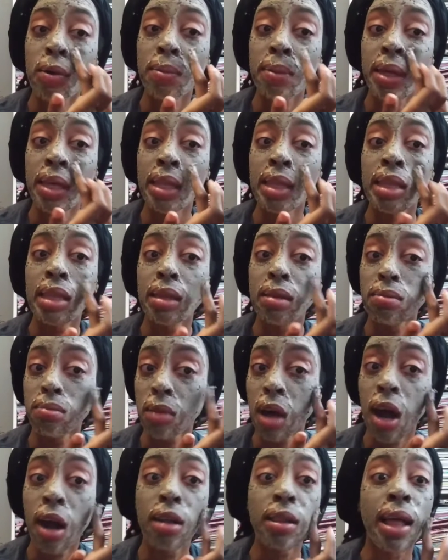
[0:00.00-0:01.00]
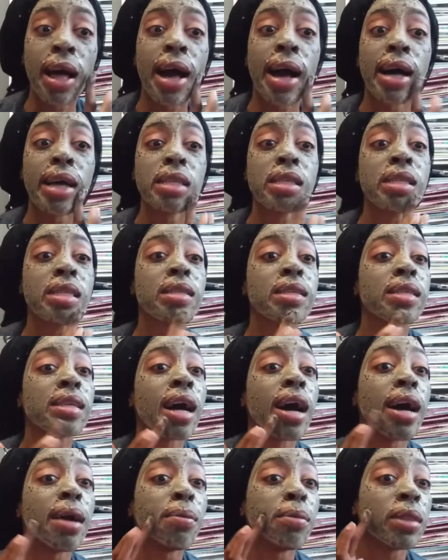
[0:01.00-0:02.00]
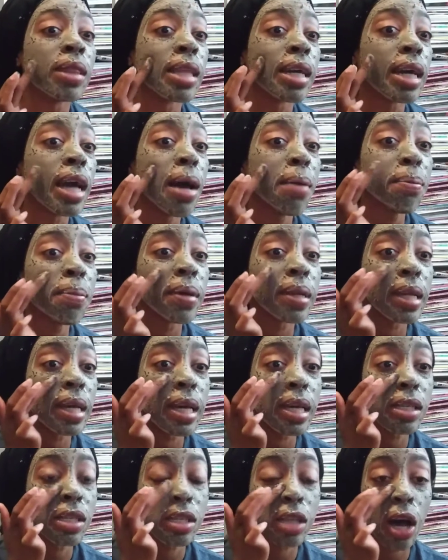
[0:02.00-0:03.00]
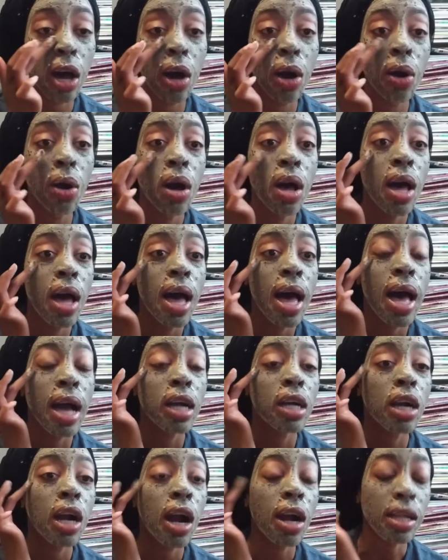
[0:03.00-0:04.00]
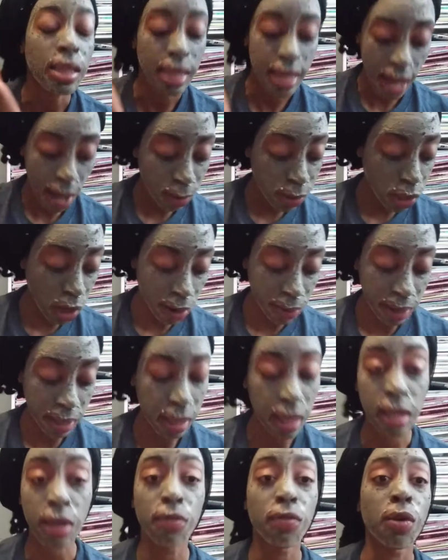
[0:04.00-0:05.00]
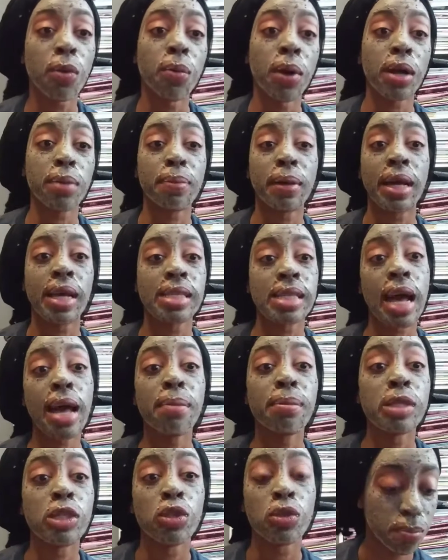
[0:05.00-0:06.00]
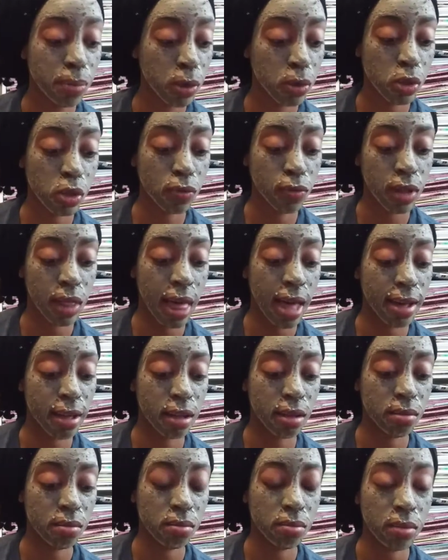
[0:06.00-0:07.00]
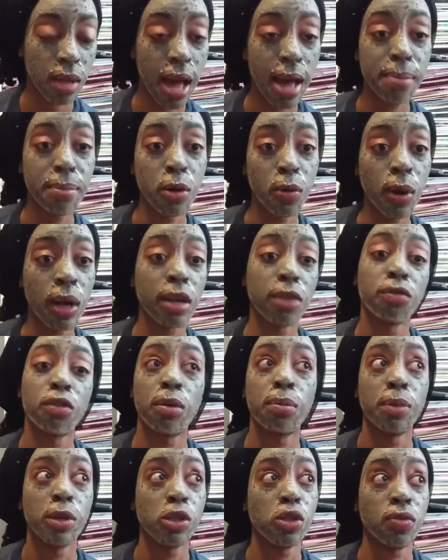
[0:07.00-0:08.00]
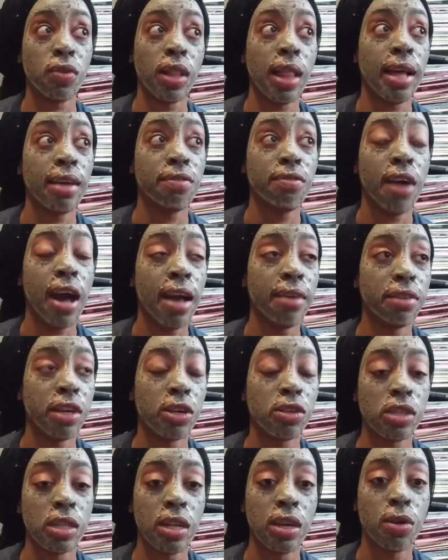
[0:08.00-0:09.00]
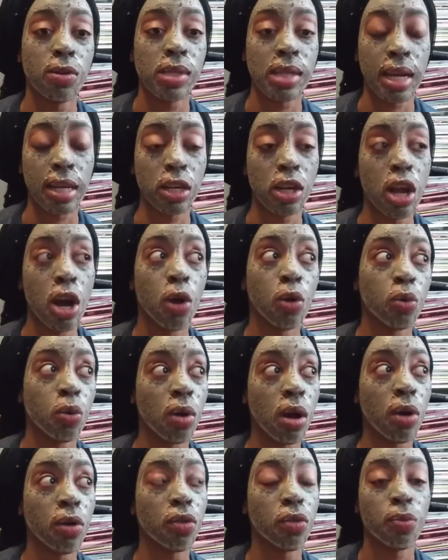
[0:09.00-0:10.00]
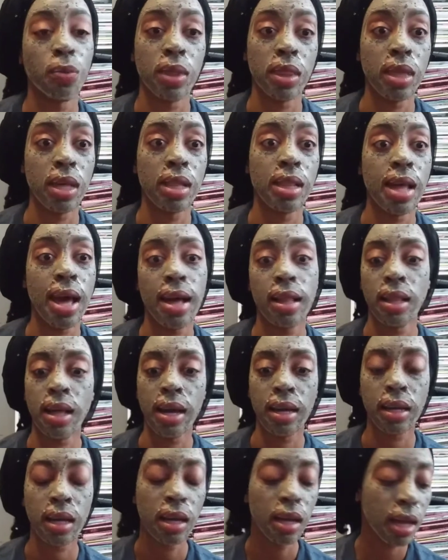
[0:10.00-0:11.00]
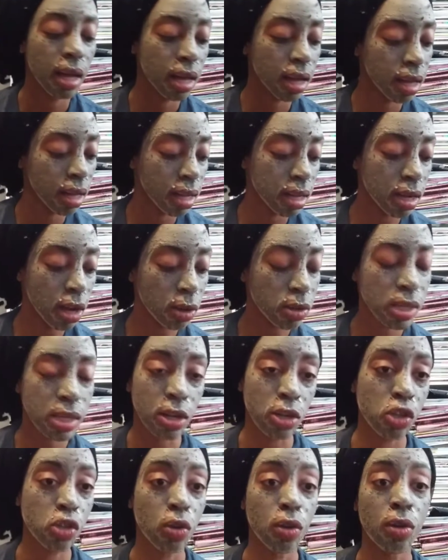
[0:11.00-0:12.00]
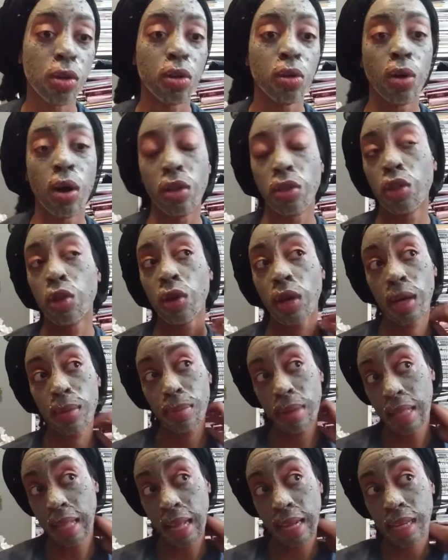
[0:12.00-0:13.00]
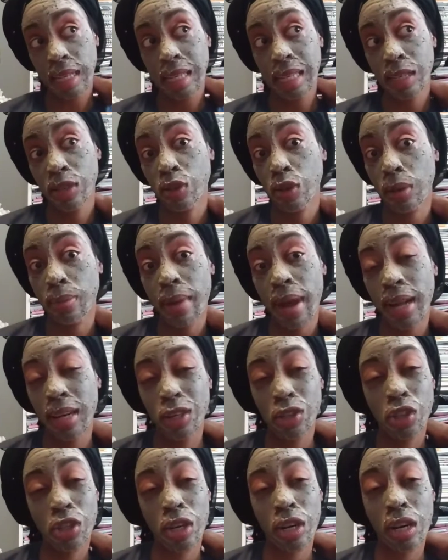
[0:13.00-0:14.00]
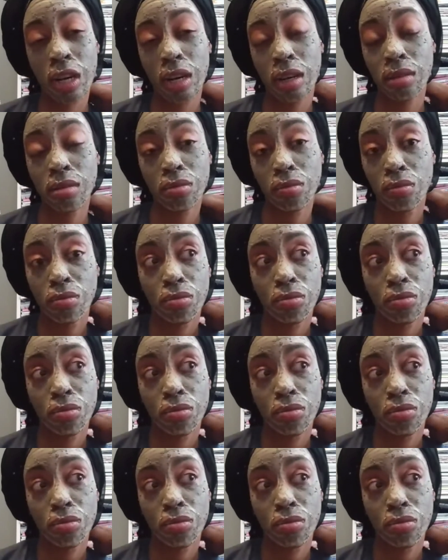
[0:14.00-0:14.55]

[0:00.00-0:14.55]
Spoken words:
would be our last time with the company. So currently I was already looking for work because I've been working for Boots for like 5 years, and there was like no growth within that, like no serious growth. You could be like a district manager,